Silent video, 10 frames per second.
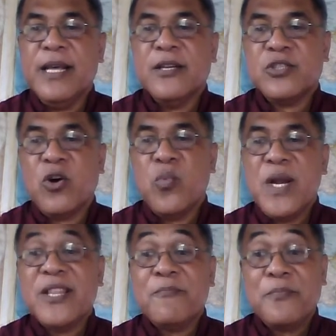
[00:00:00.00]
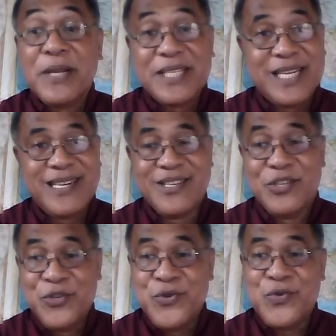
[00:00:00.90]
so will the preacher,
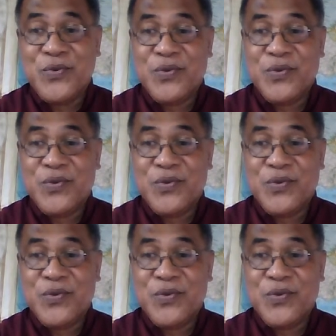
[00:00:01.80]
you,